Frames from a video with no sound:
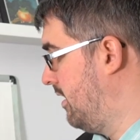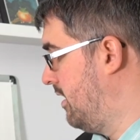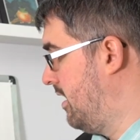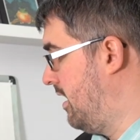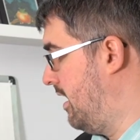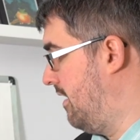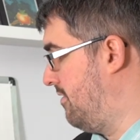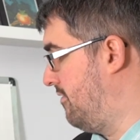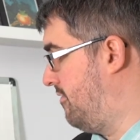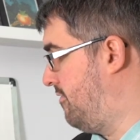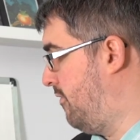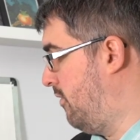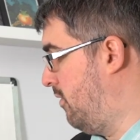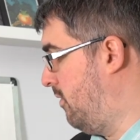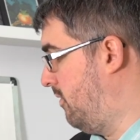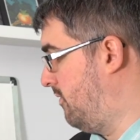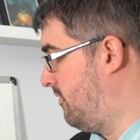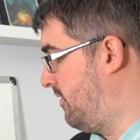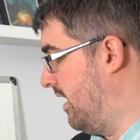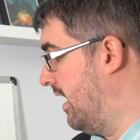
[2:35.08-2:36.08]
and the
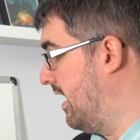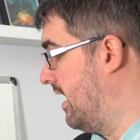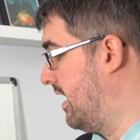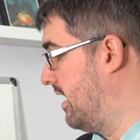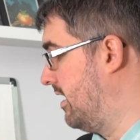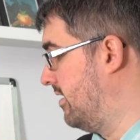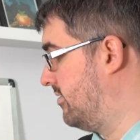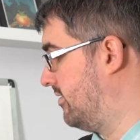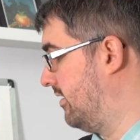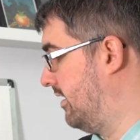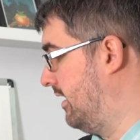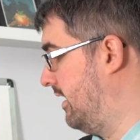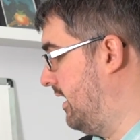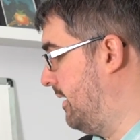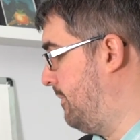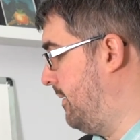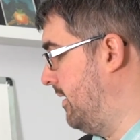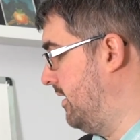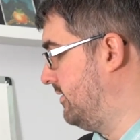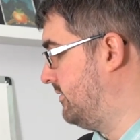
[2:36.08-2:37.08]
fourth is
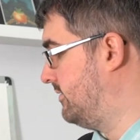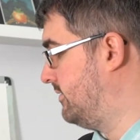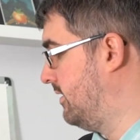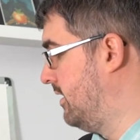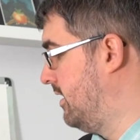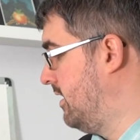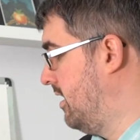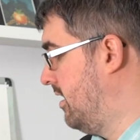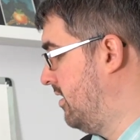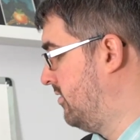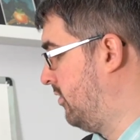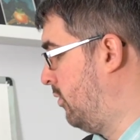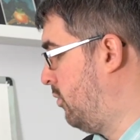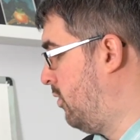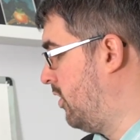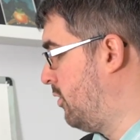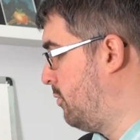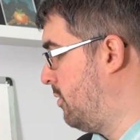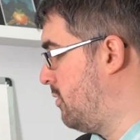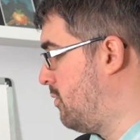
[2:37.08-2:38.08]
lipids. So
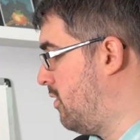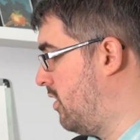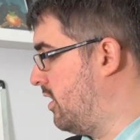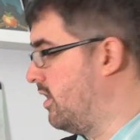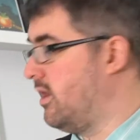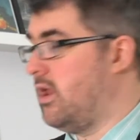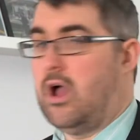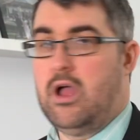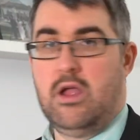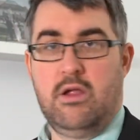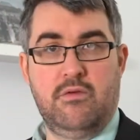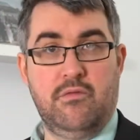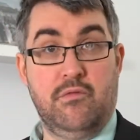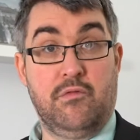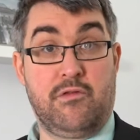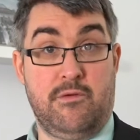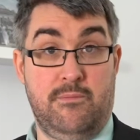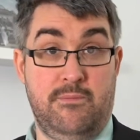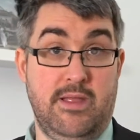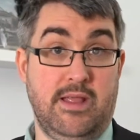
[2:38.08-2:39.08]
what do we want to know
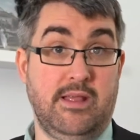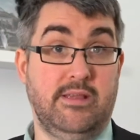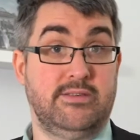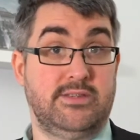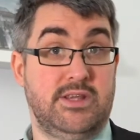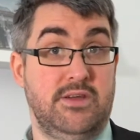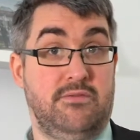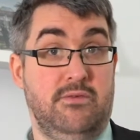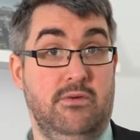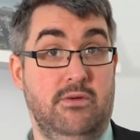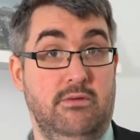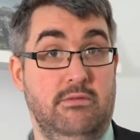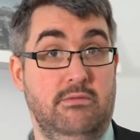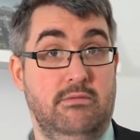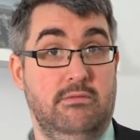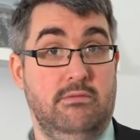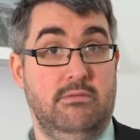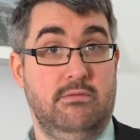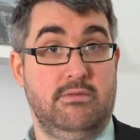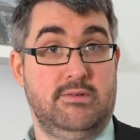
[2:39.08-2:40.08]
from these different
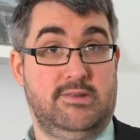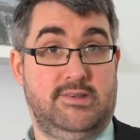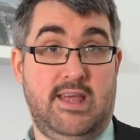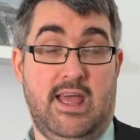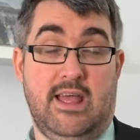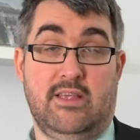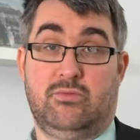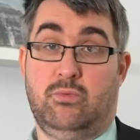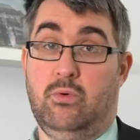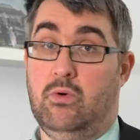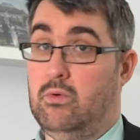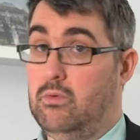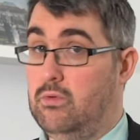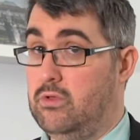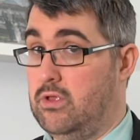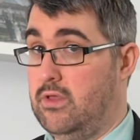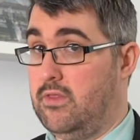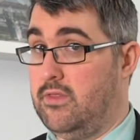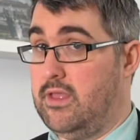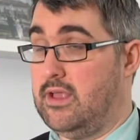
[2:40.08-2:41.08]
tests? Well,
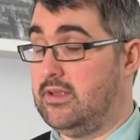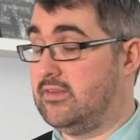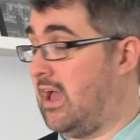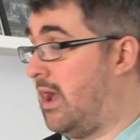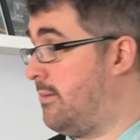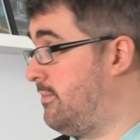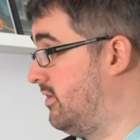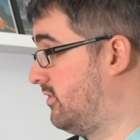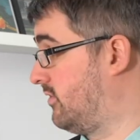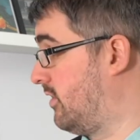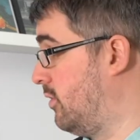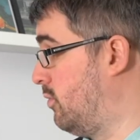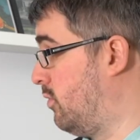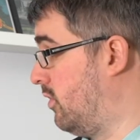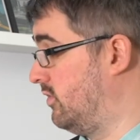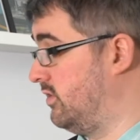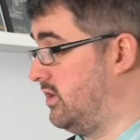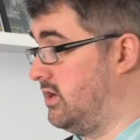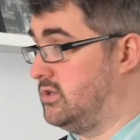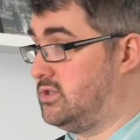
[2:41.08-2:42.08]
the examiner is going to
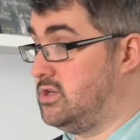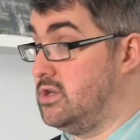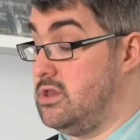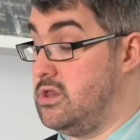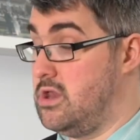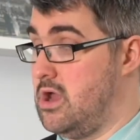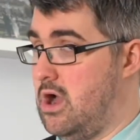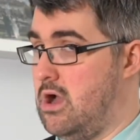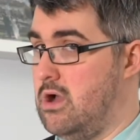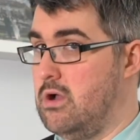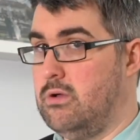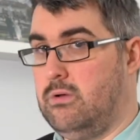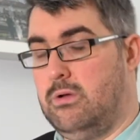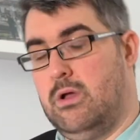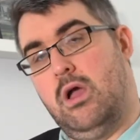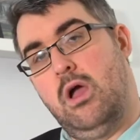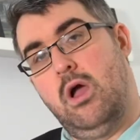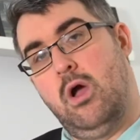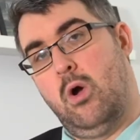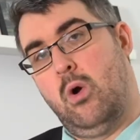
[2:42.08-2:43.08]
want you to know
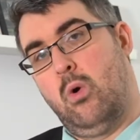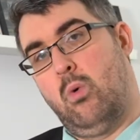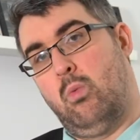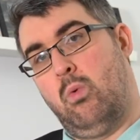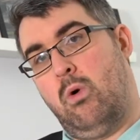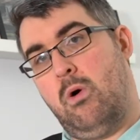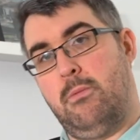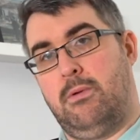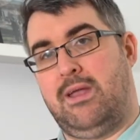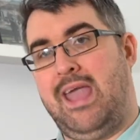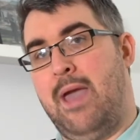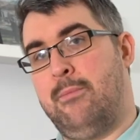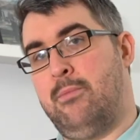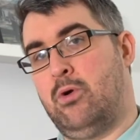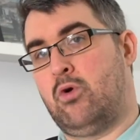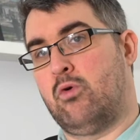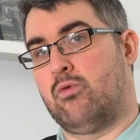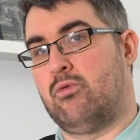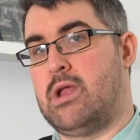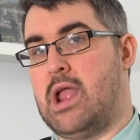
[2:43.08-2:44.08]
what
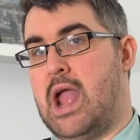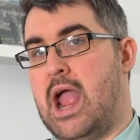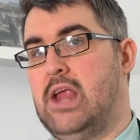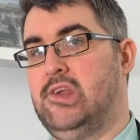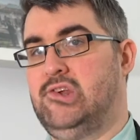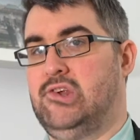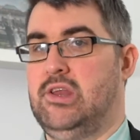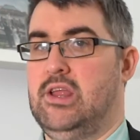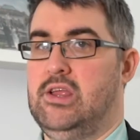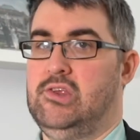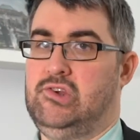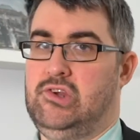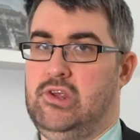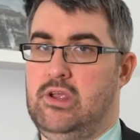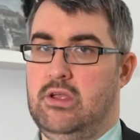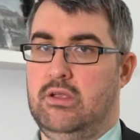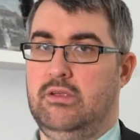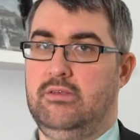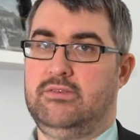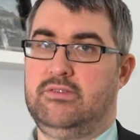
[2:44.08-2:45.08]
chemical reagent is
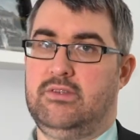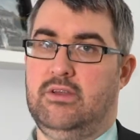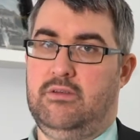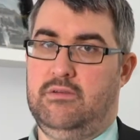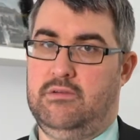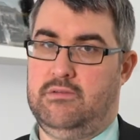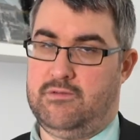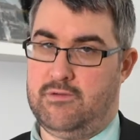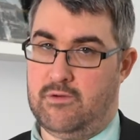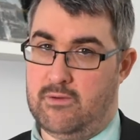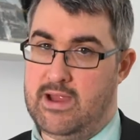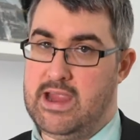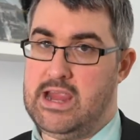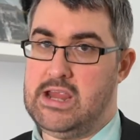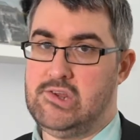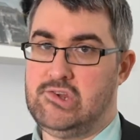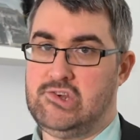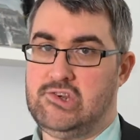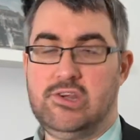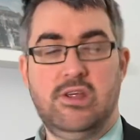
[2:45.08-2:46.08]
used for
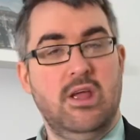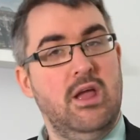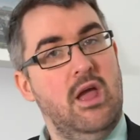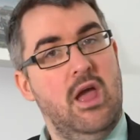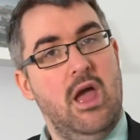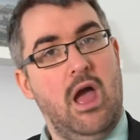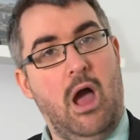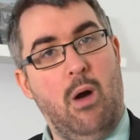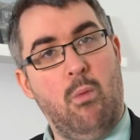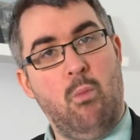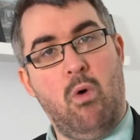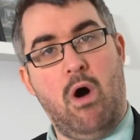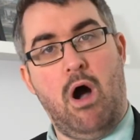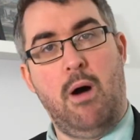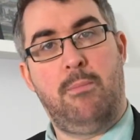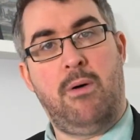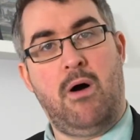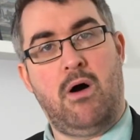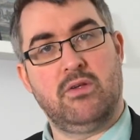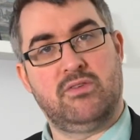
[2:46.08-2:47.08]
each and what a
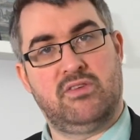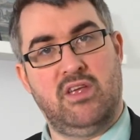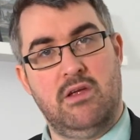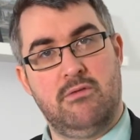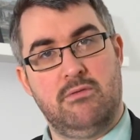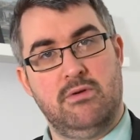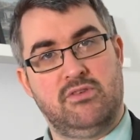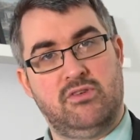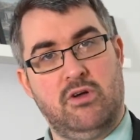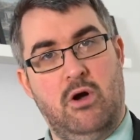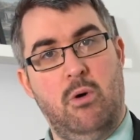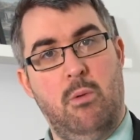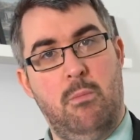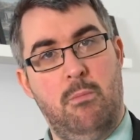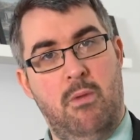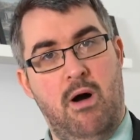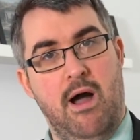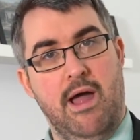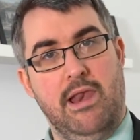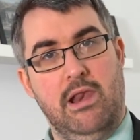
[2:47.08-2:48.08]
positive result
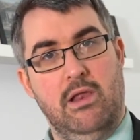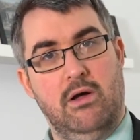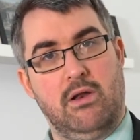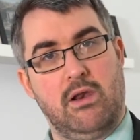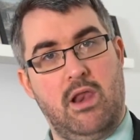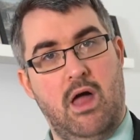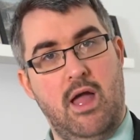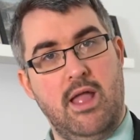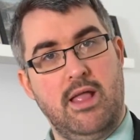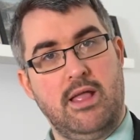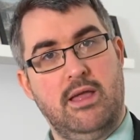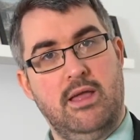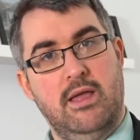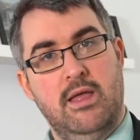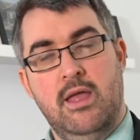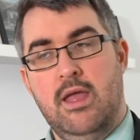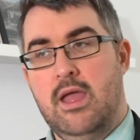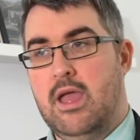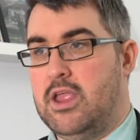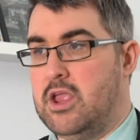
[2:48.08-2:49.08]
might look like.
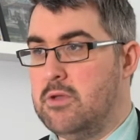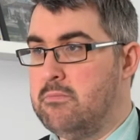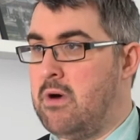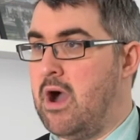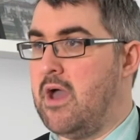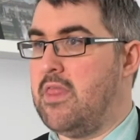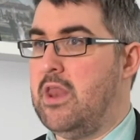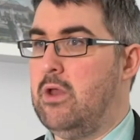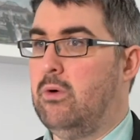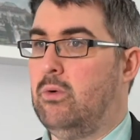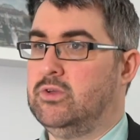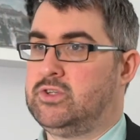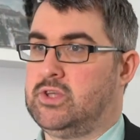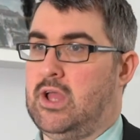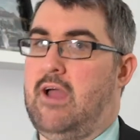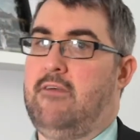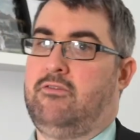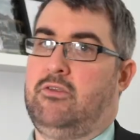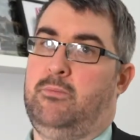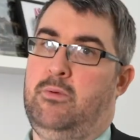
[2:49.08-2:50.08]
You might then also
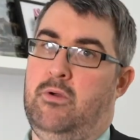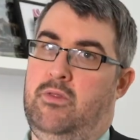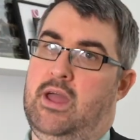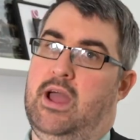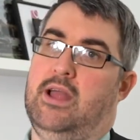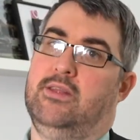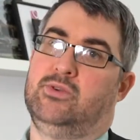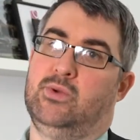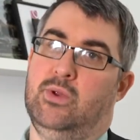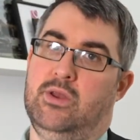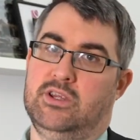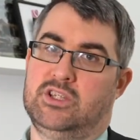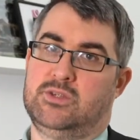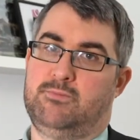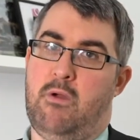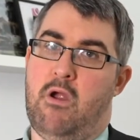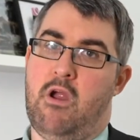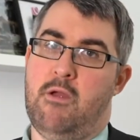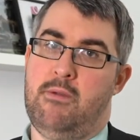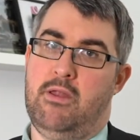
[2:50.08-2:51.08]
have to put that into an
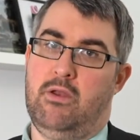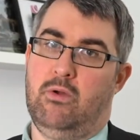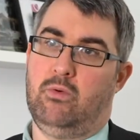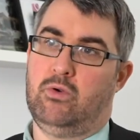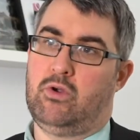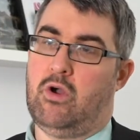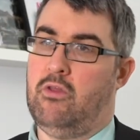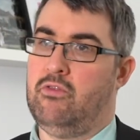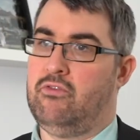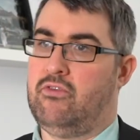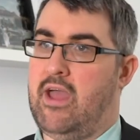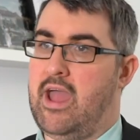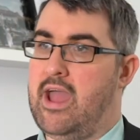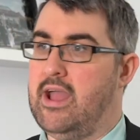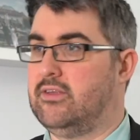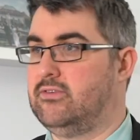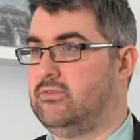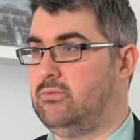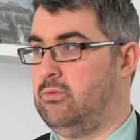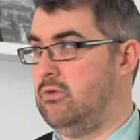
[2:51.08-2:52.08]
experimental
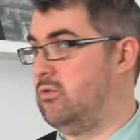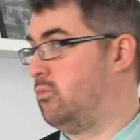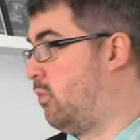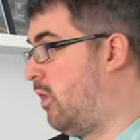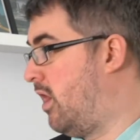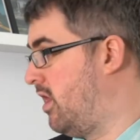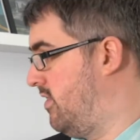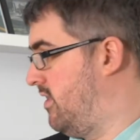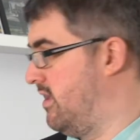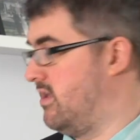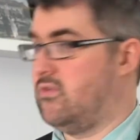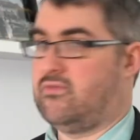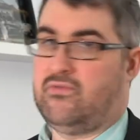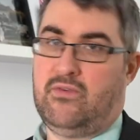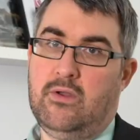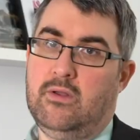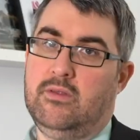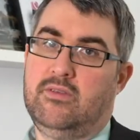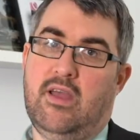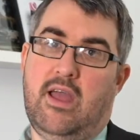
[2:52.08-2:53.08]
context with one of these
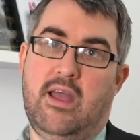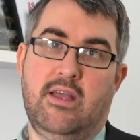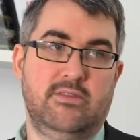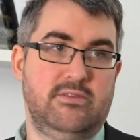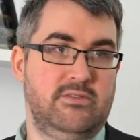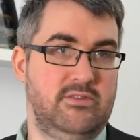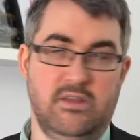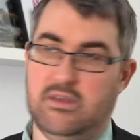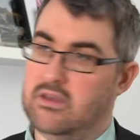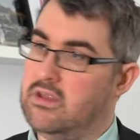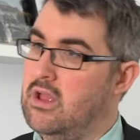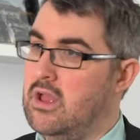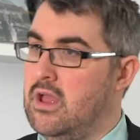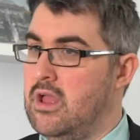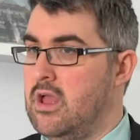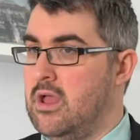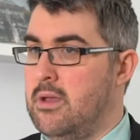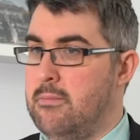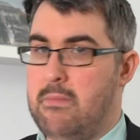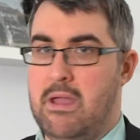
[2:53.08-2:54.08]
food tests, and
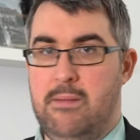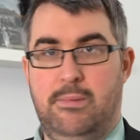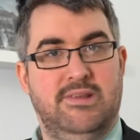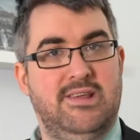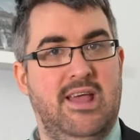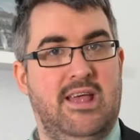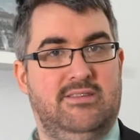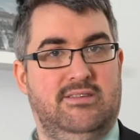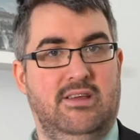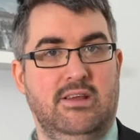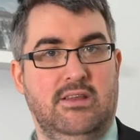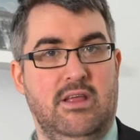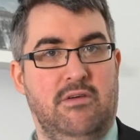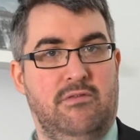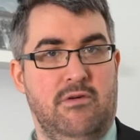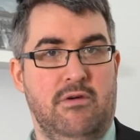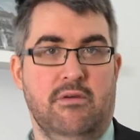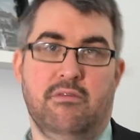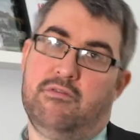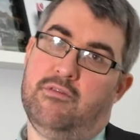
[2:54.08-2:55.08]
maybe testing
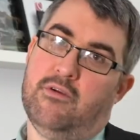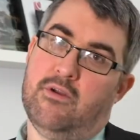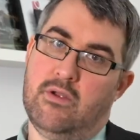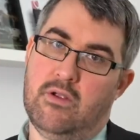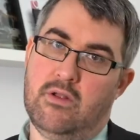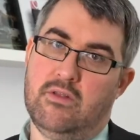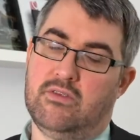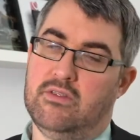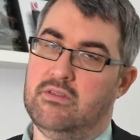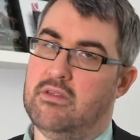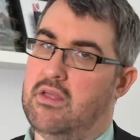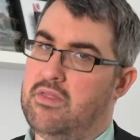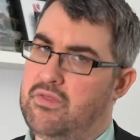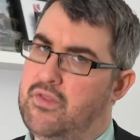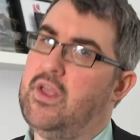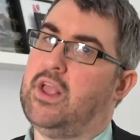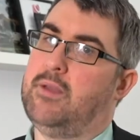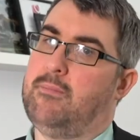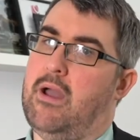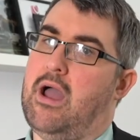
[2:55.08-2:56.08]
different foods, and
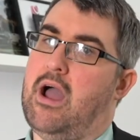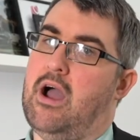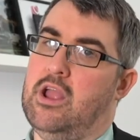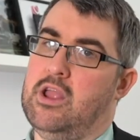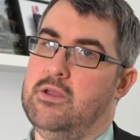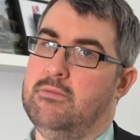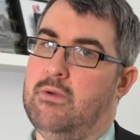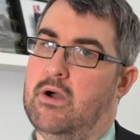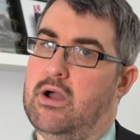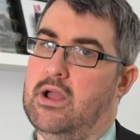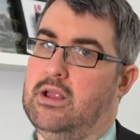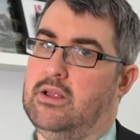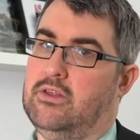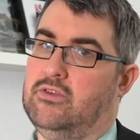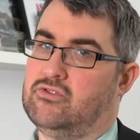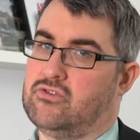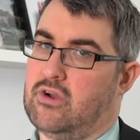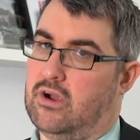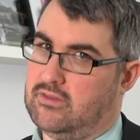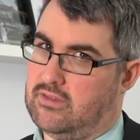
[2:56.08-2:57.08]
think about how you might
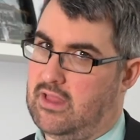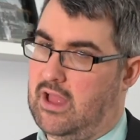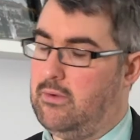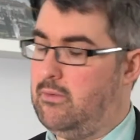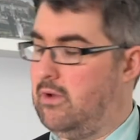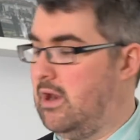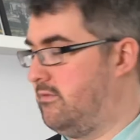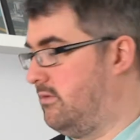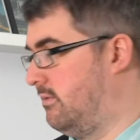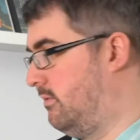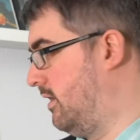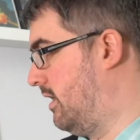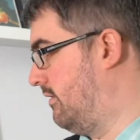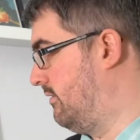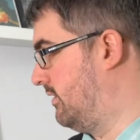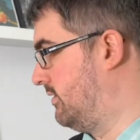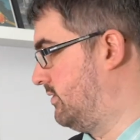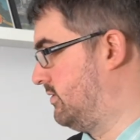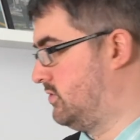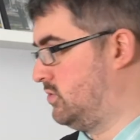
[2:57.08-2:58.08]
construct that. We'll have
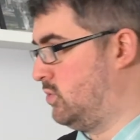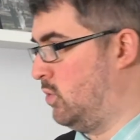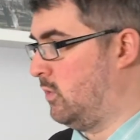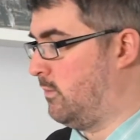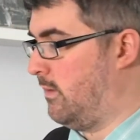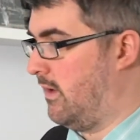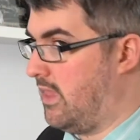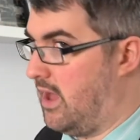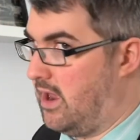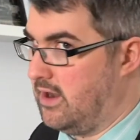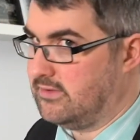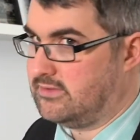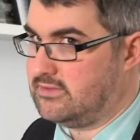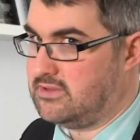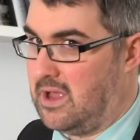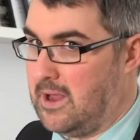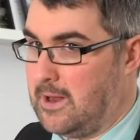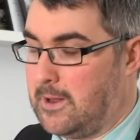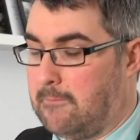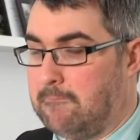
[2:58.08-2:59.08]
a talk about that in a
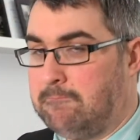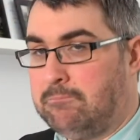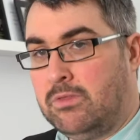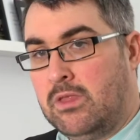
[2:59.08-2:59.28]
sec.